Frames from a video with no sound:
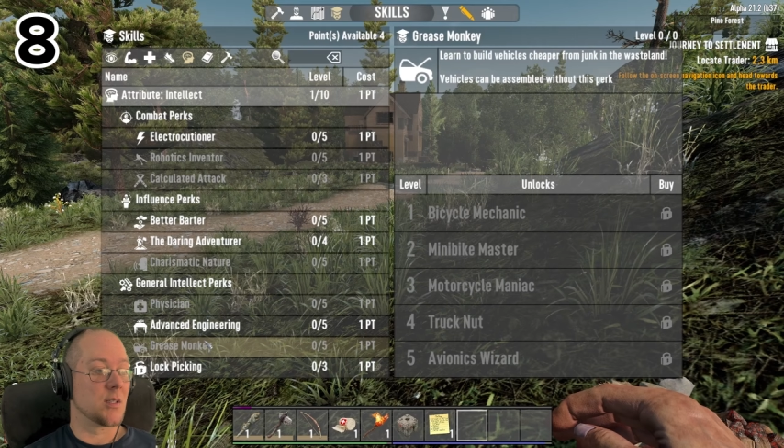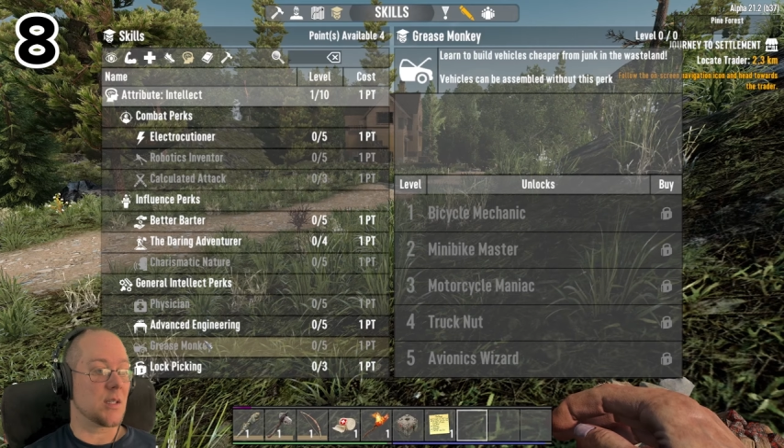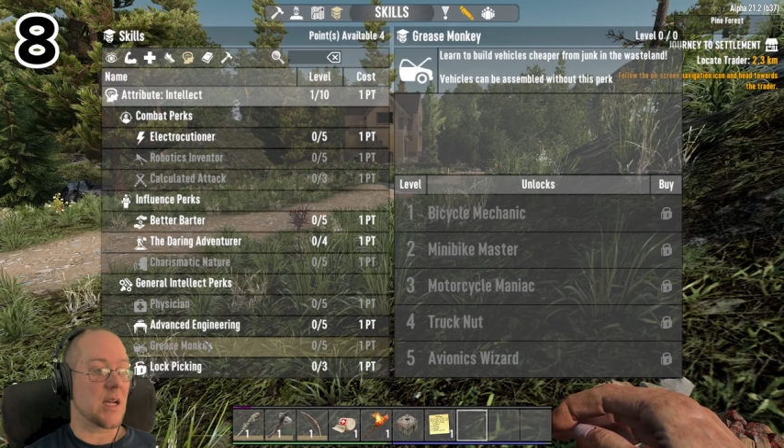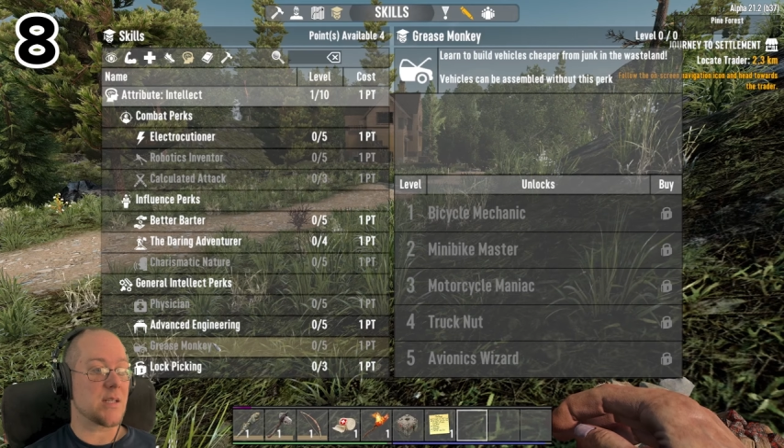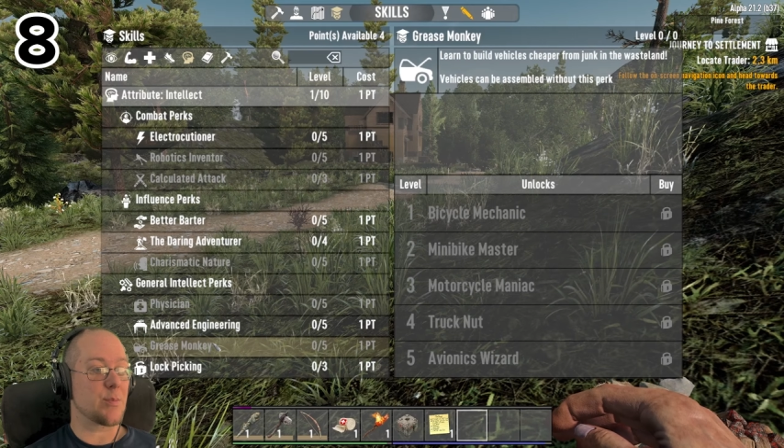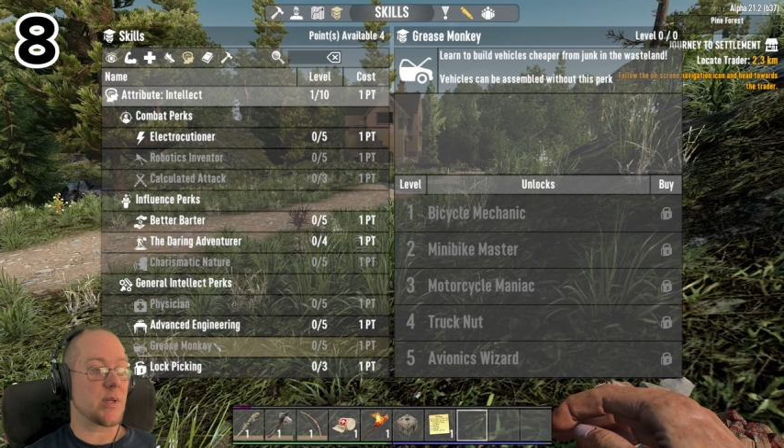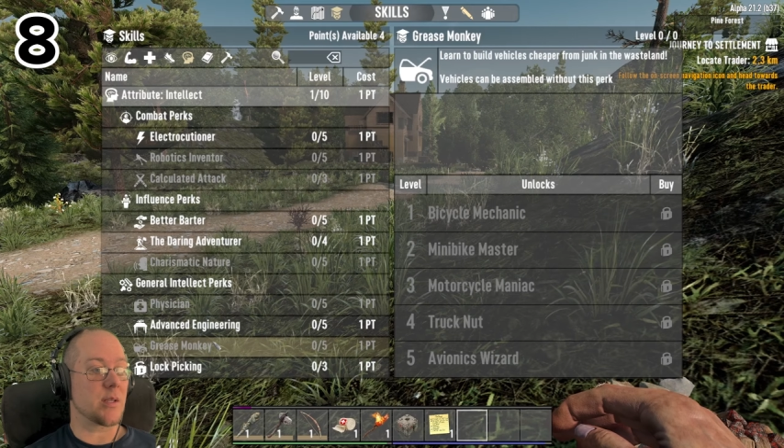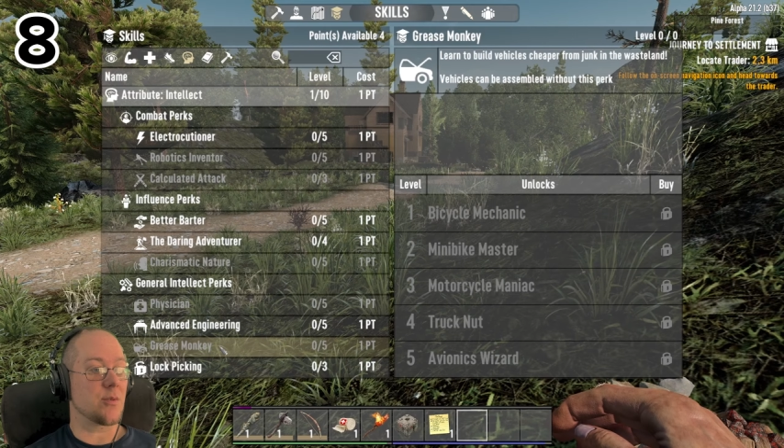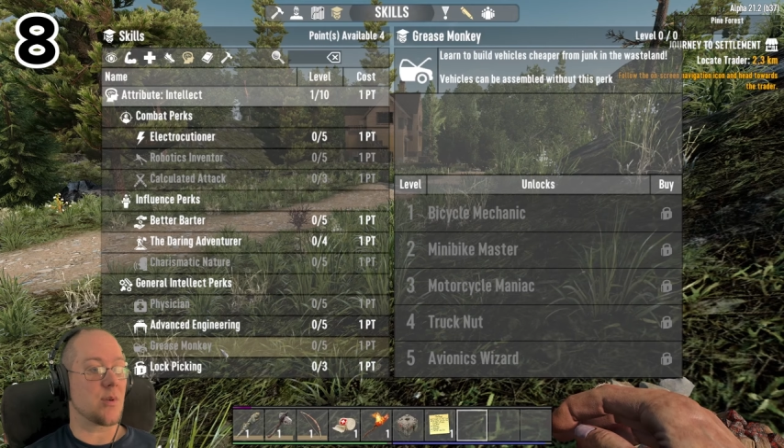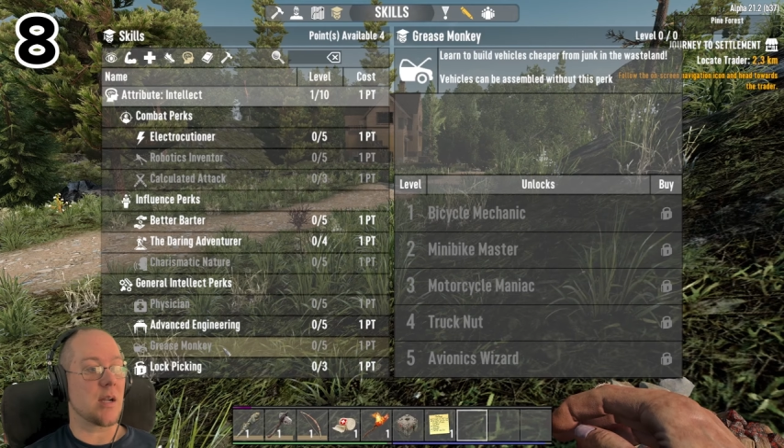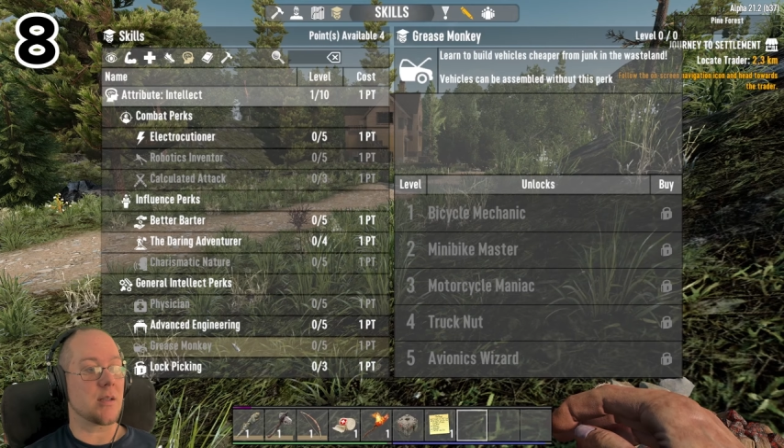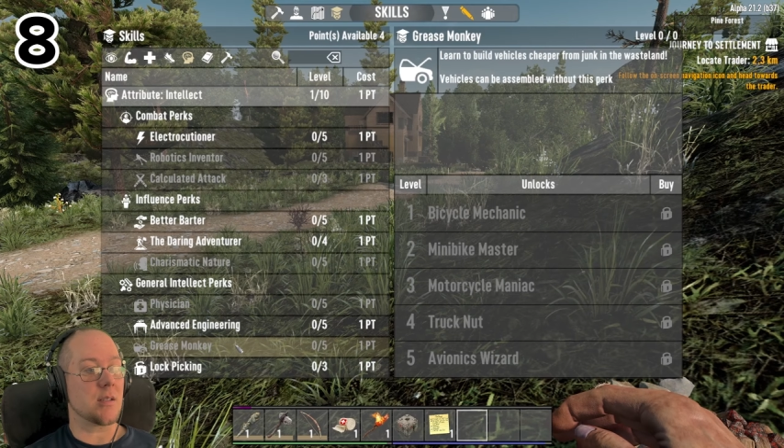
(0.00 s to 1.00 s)
Last
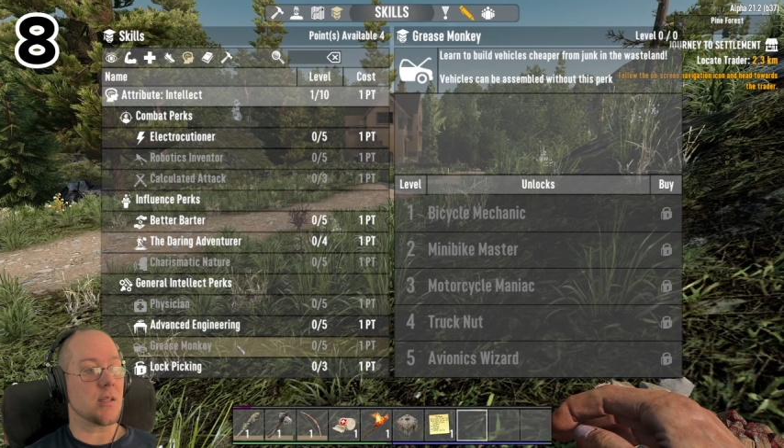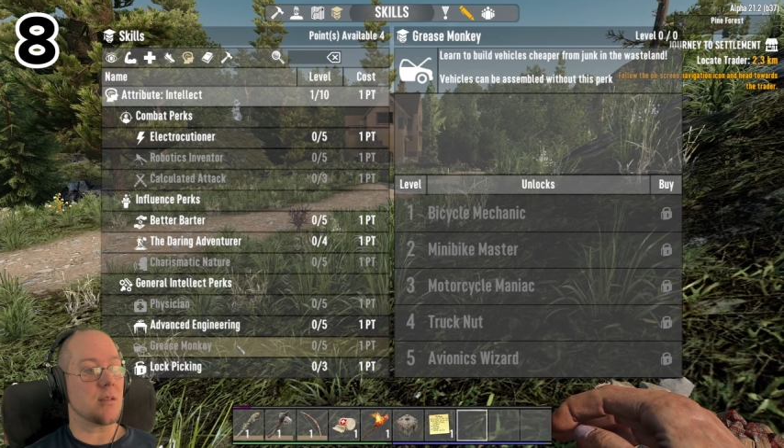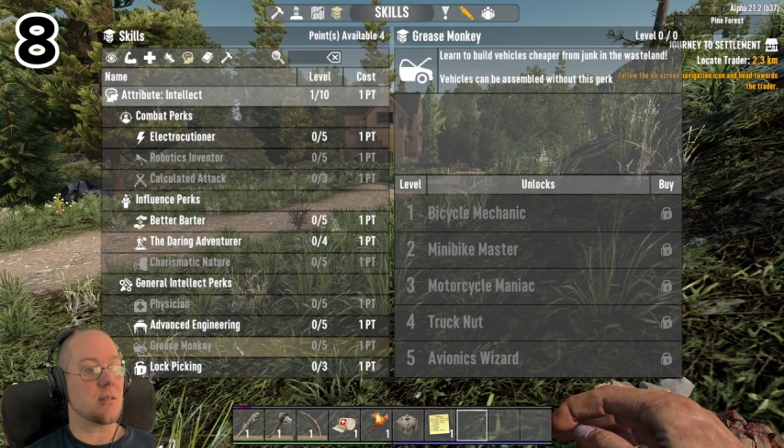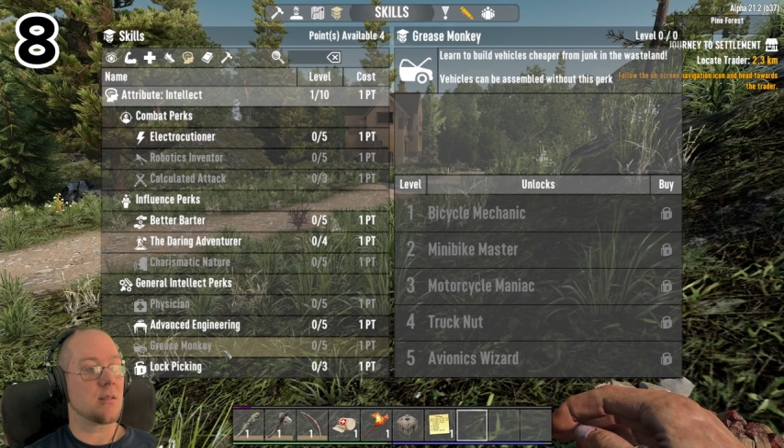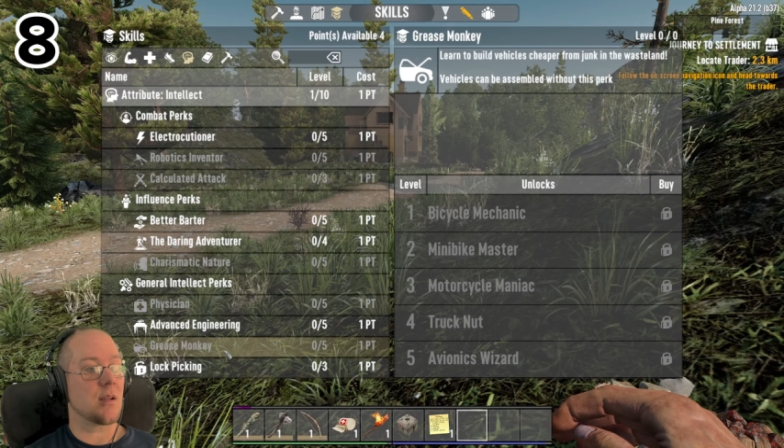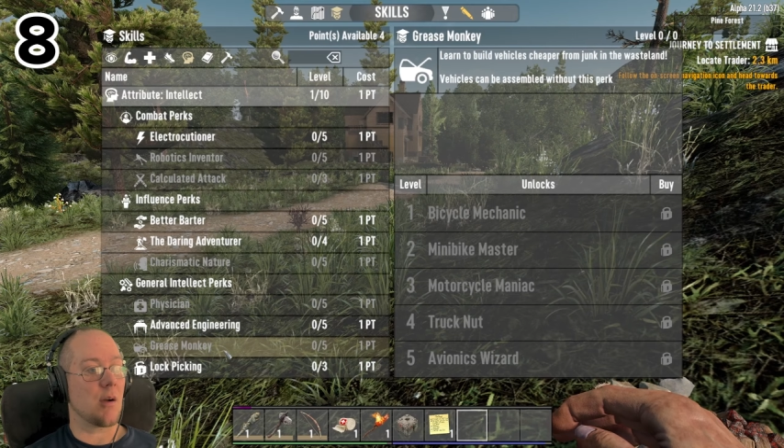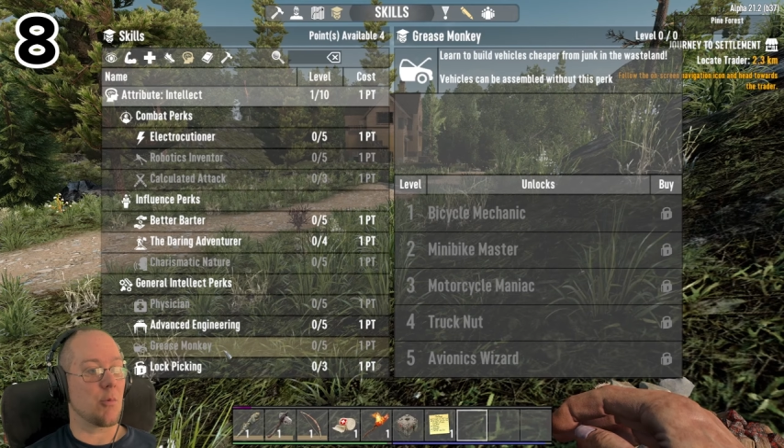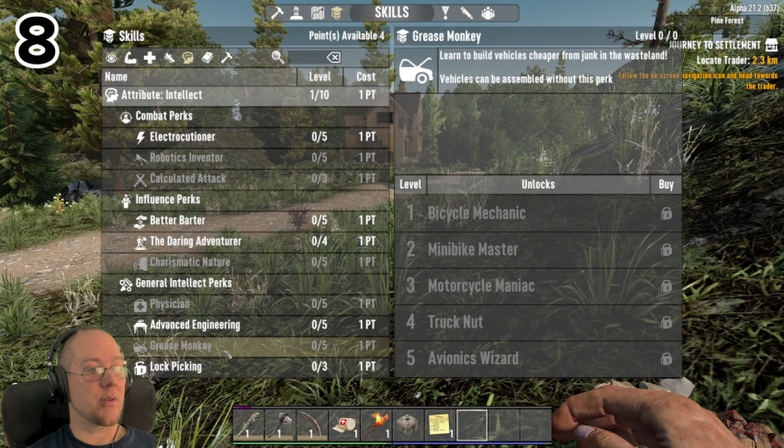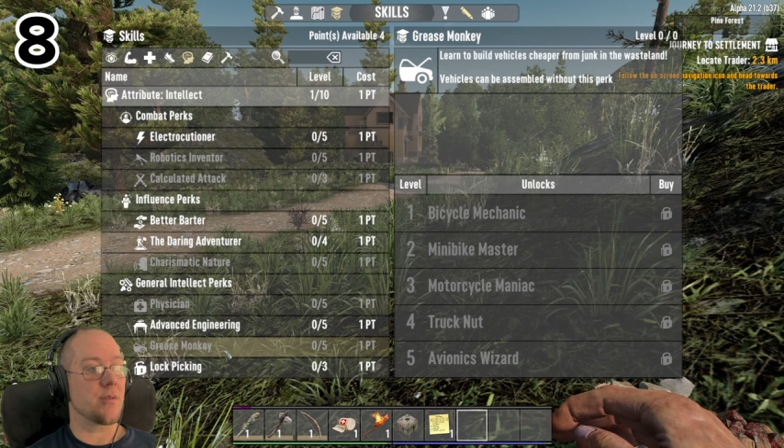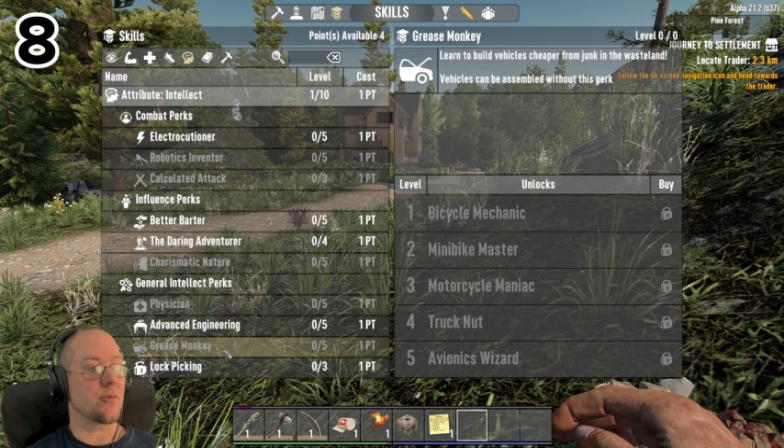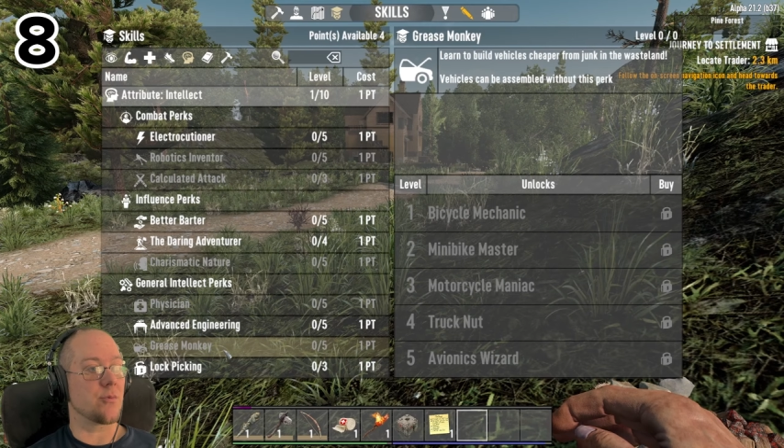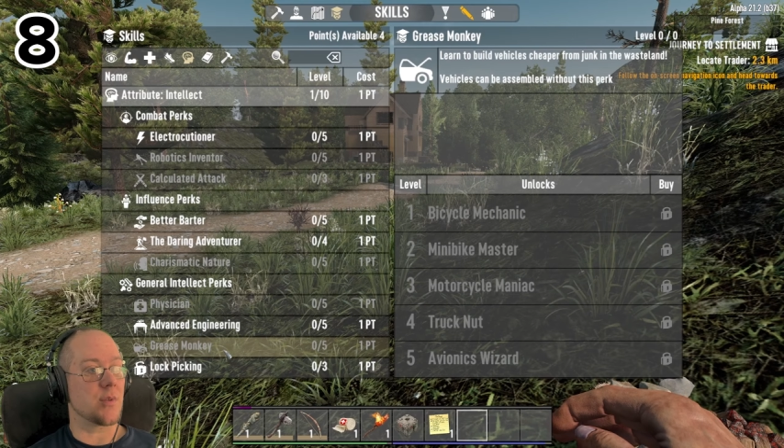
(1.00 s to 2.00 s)
playthrough I did, I
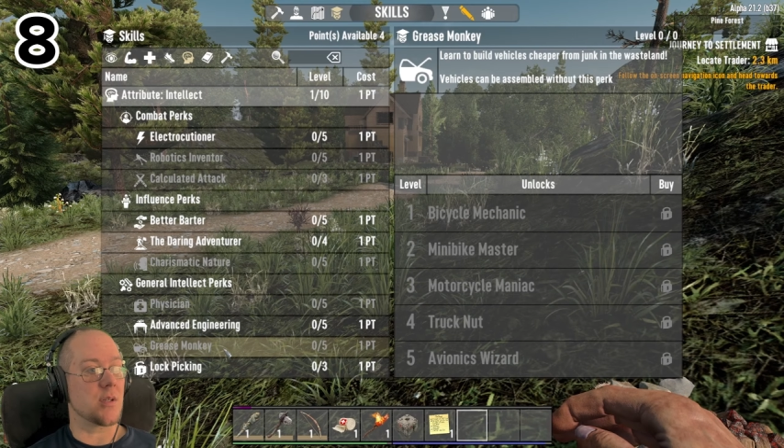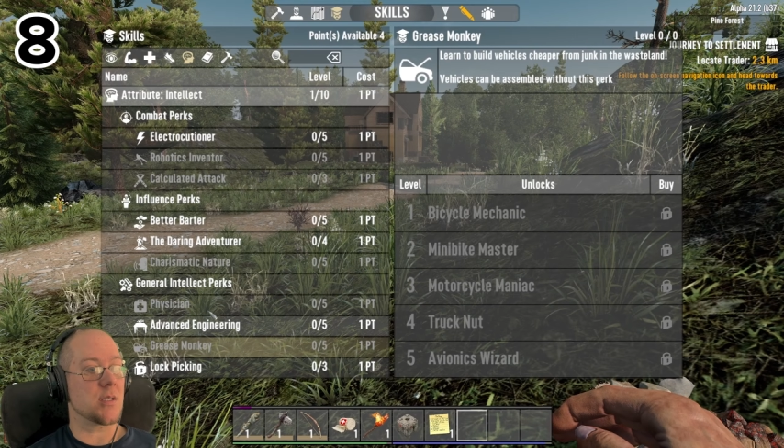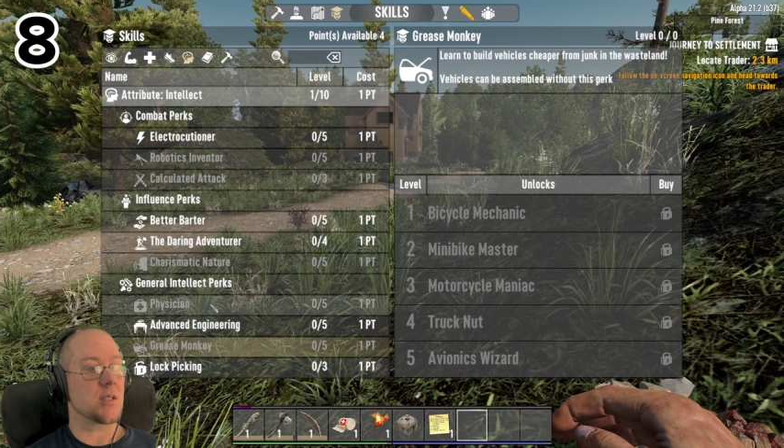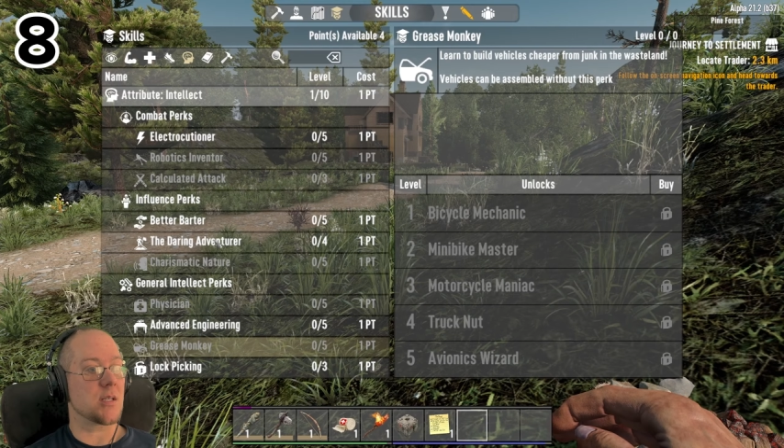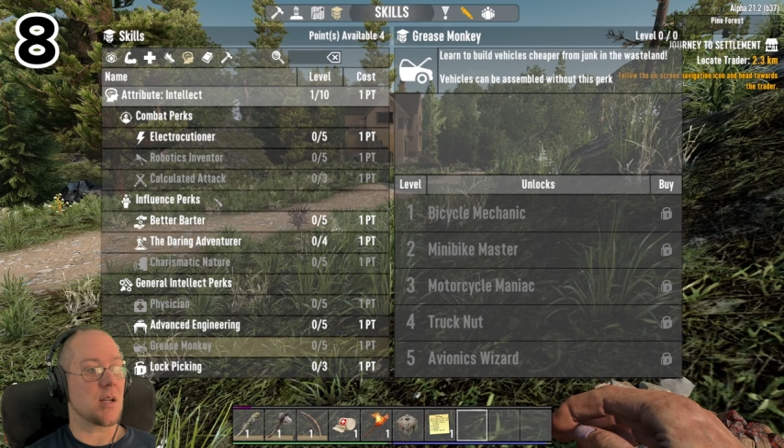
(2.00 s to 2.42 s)
went through this